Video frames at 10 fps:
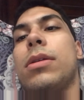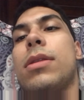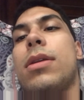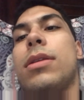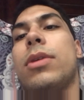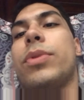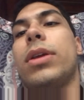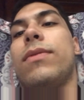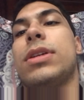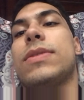than in the
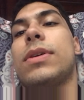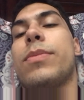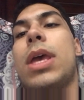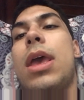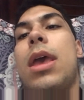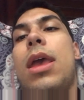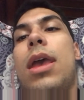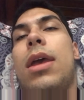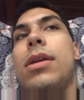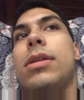previous film.
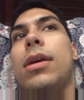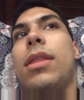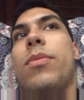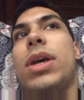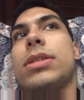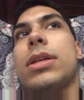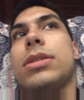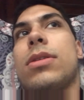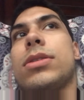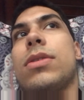And the mask
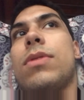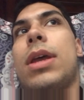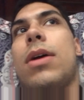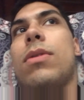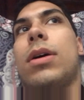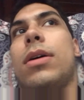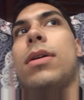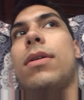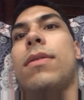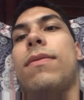is also
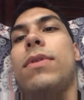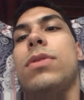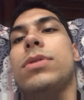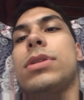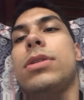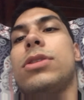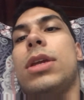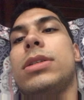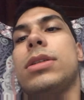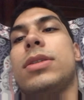now fused to
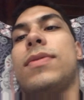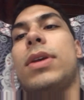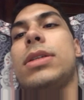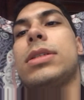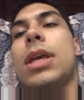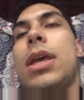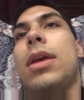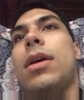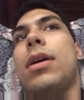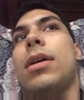Jason's face
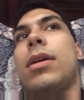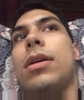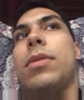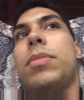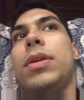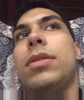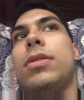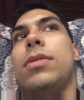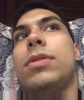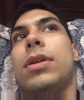
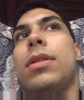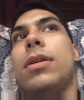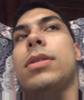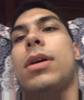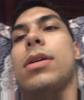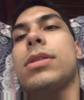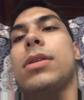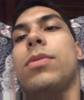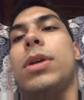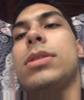due to the
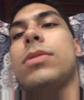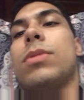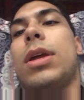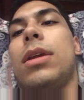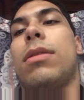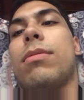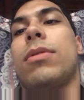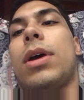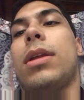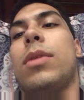toxic waste Rennie
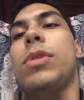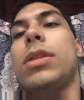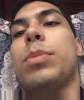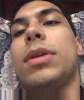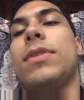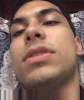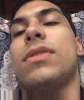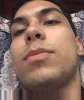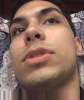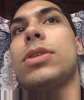threw at him in the previous
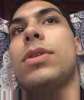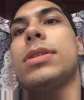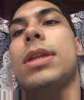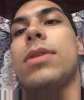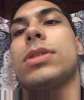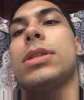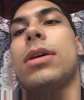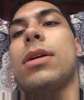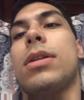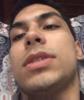film. So it's now
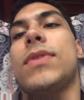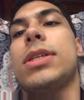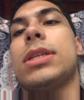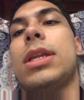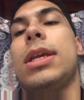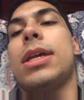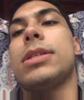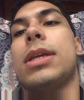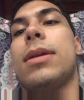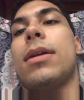stuck on his face and he
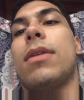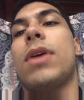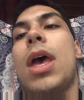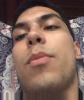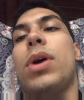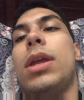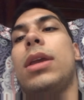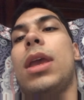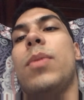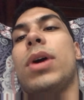can't take it off, but it
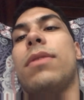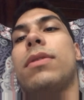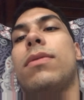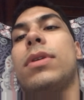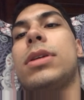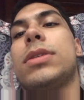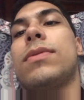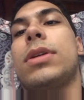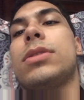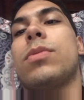came off of his
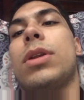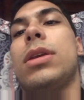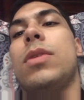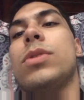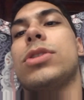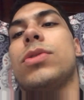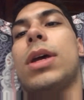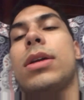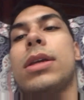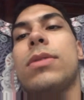face when he was
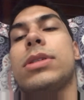dragged down to